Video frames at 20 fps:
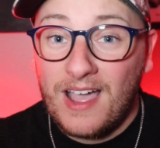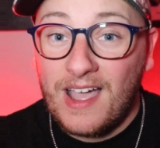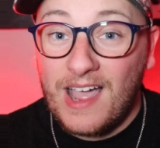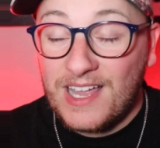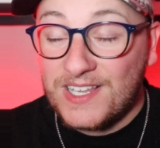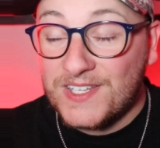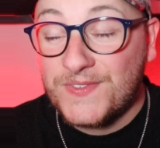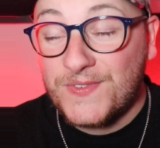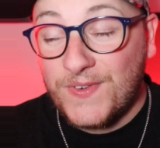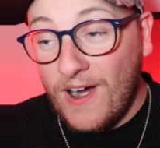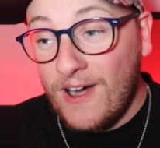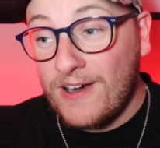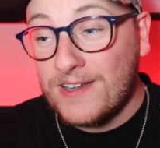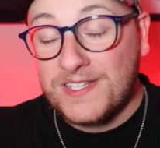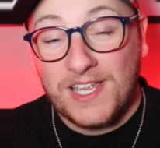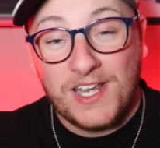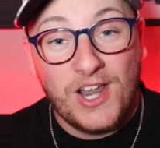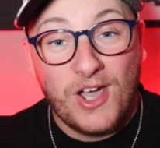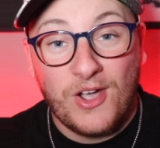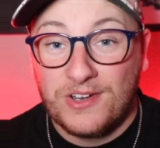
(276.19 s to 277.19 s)
as far as
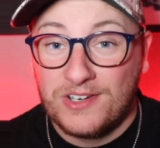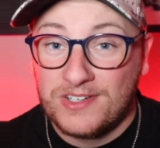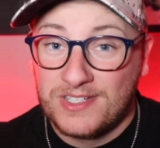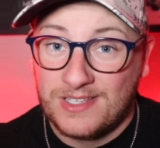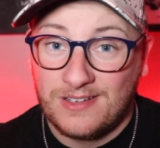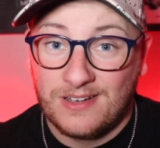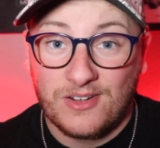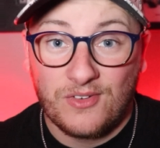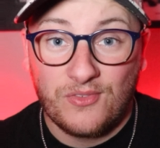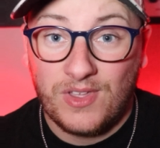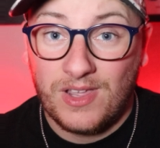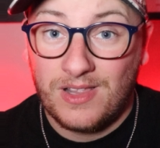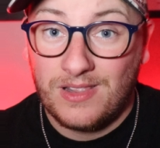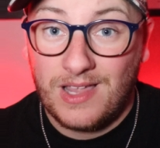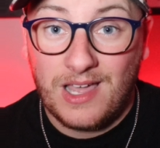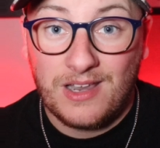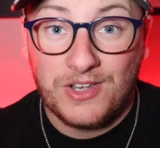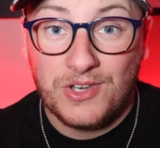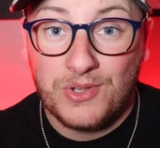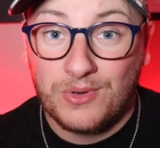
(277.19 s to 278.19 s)
I know, you're still going to feel
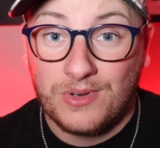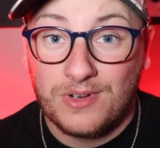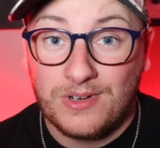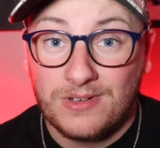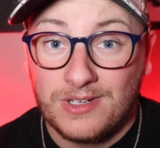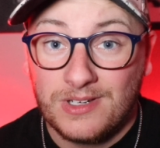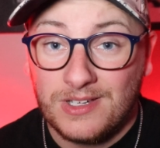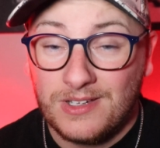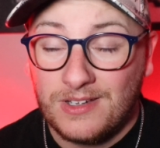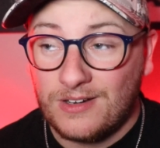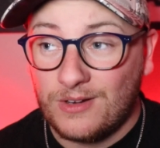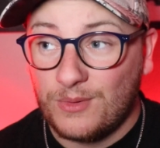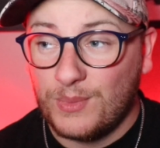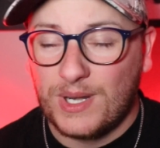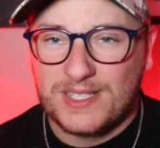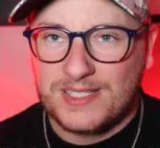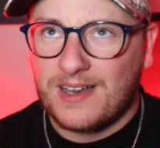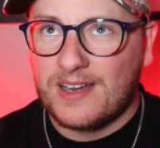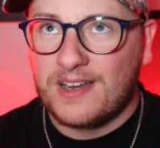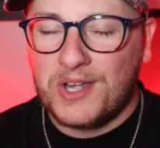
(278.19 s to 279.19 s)
that nuke. Or,
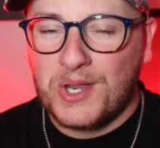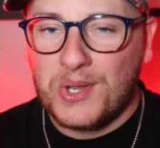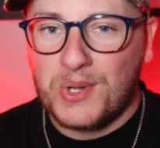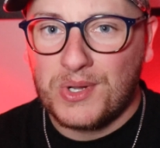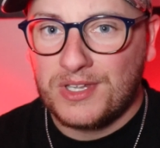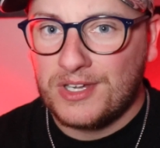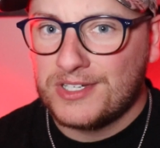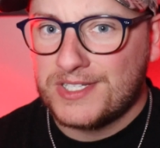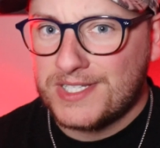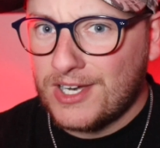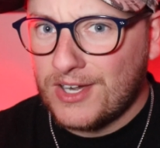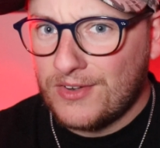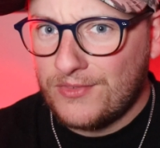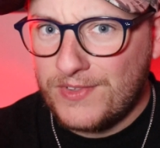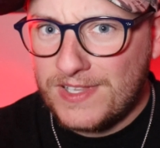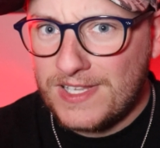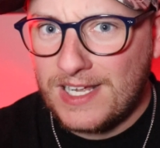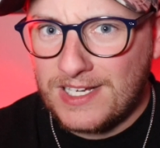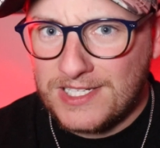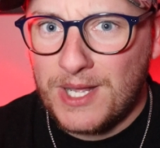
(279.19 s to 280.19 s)
well, it's not a nuke, you're still going to
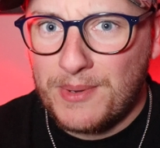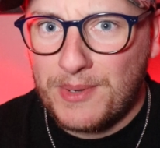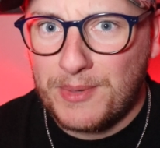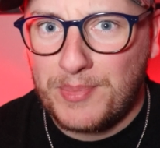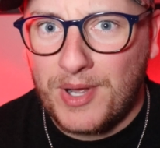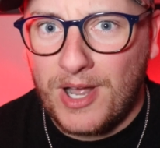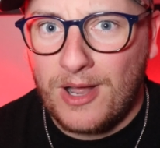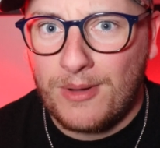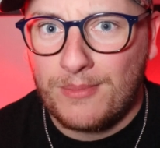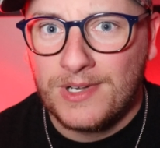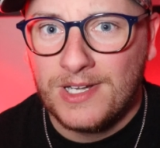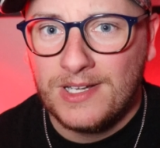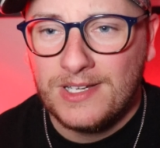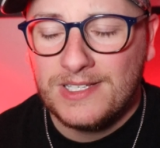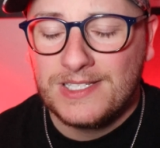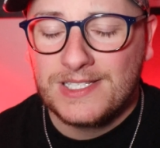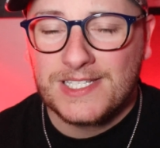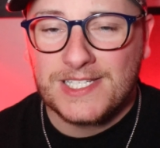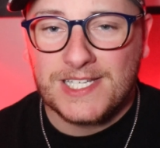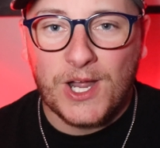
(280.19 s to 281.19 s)
feel that atomic bomb.
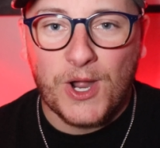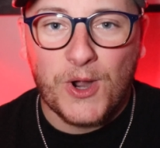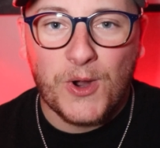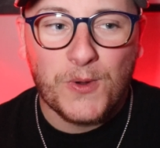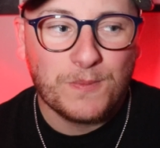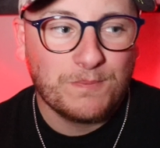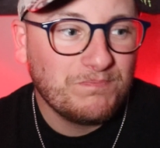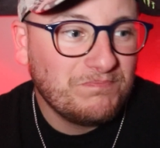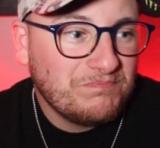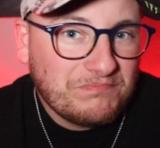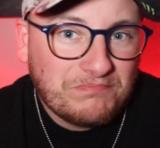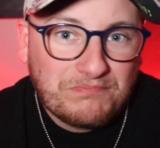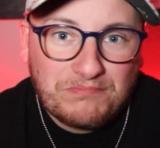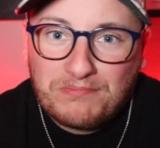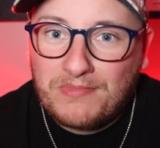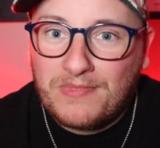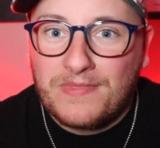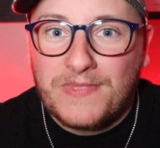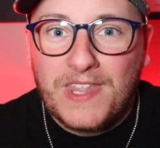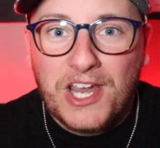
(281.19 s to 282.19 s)
So
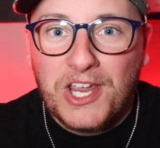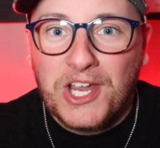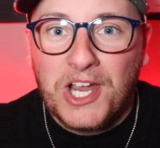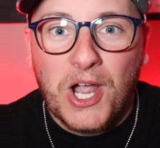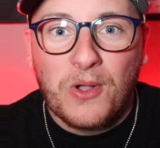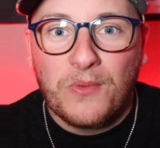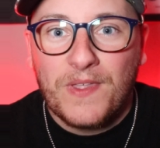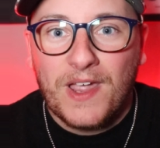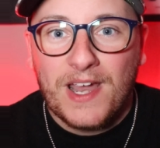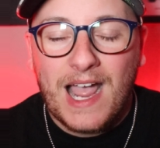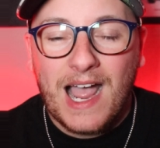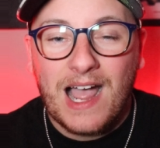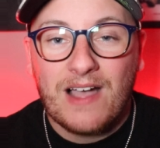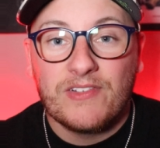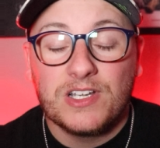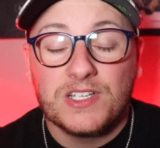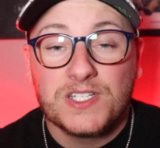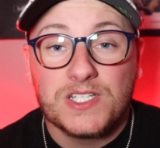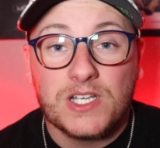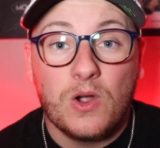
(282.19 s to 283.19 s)
there you go, there you have
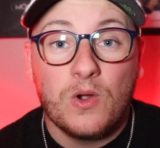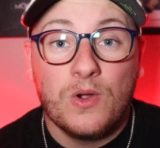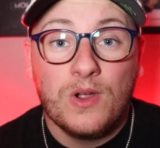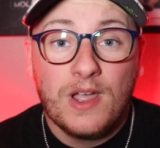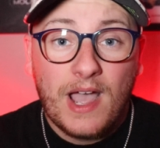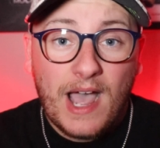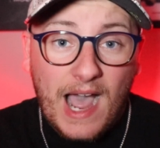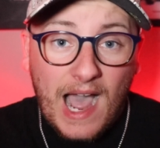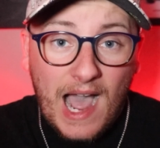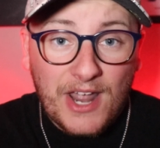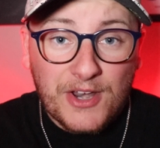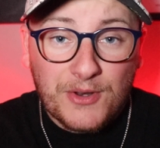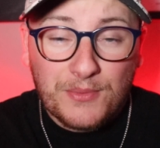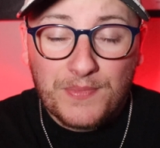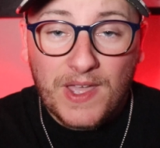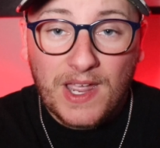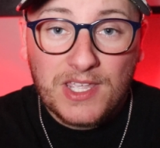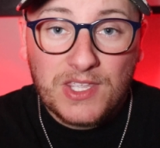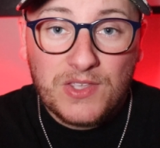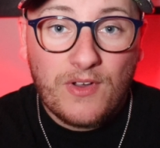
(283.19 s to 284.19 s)
it. So Adam,
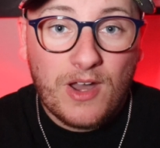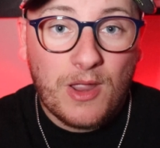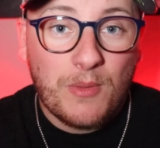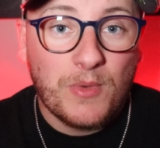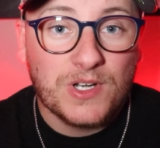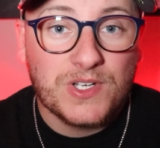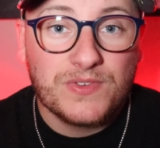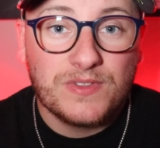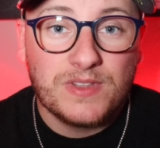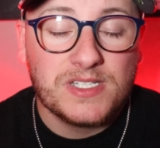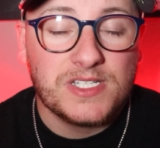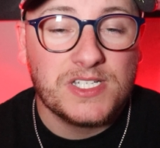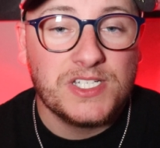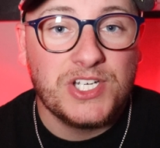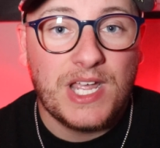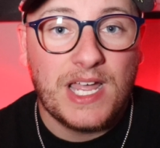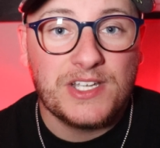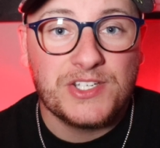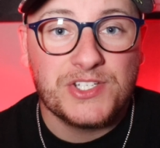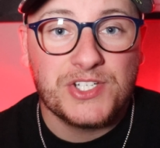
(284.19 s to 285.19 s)
thank you very much for the
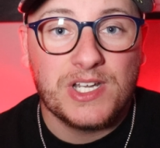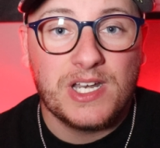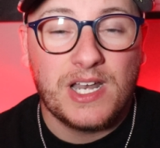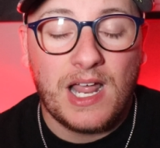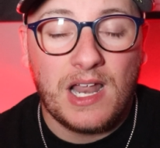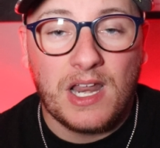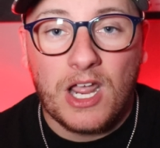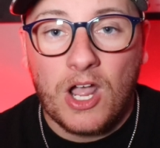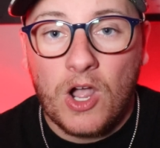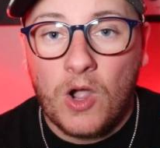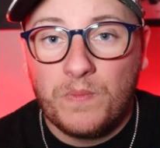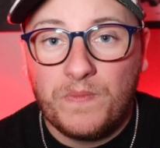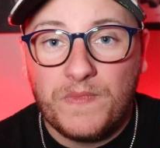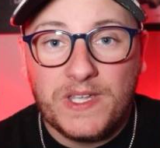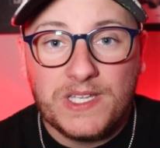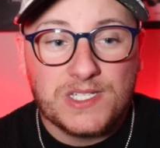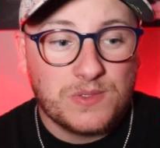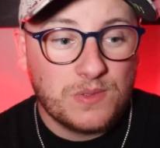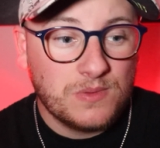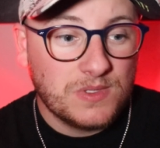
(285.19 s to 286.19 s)
suggestion, and I hope
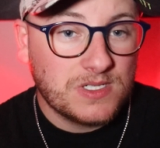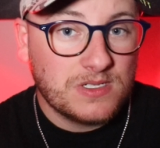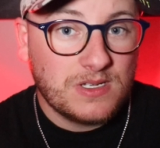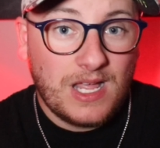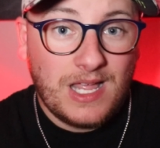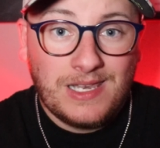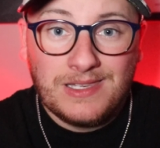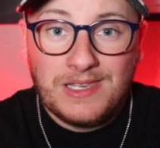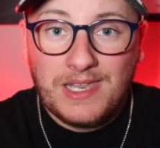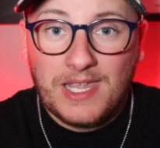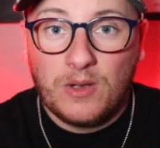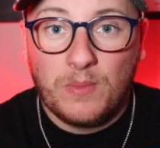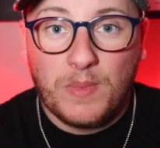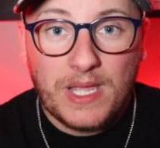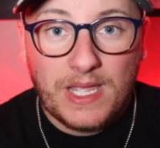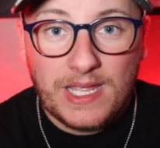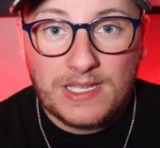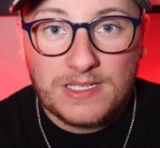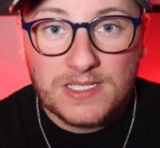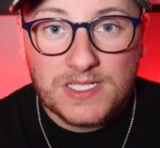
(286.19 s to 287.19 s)
this was a little
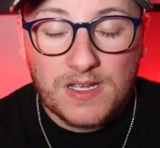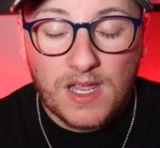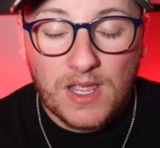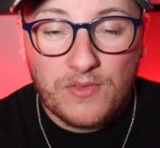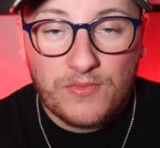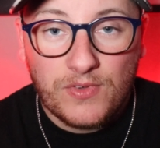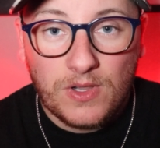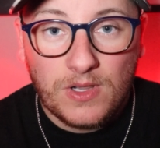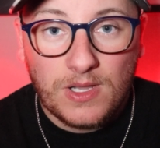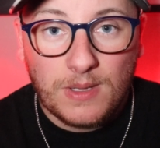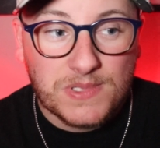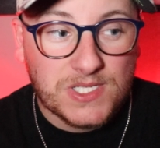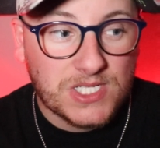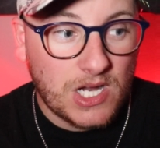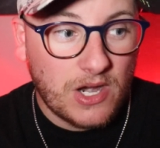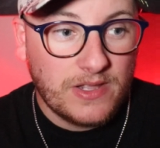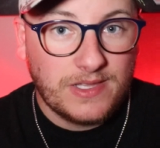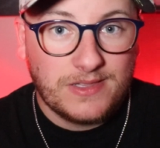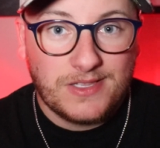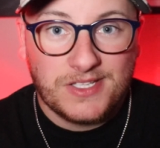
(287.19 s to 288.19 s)
bit insightful. I'm
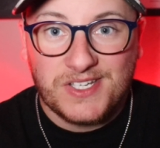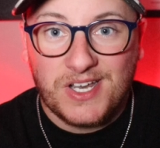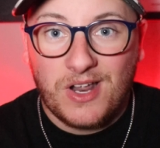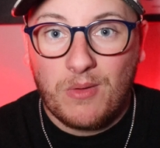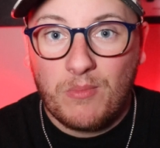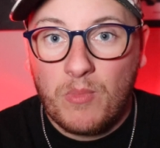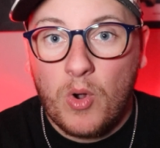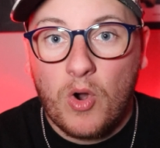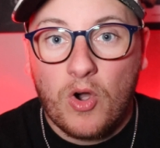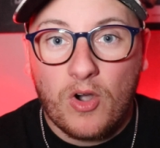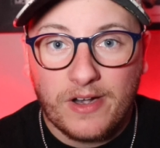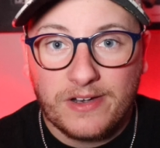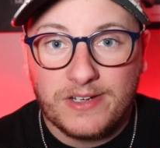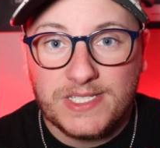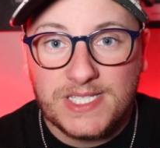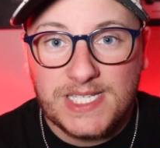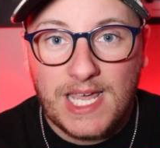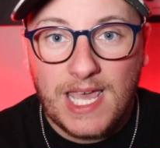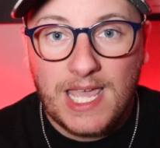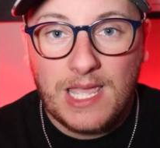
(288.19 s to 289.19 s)
sorry that there's not more I
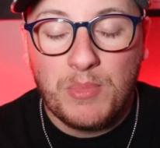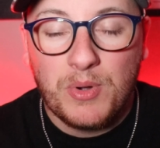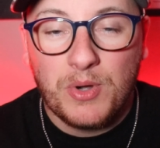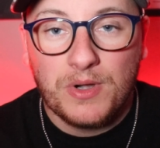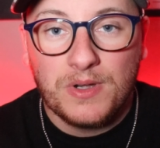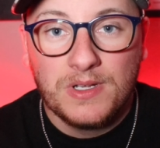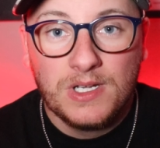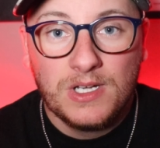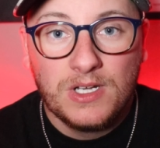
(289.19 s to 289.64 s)
could say, but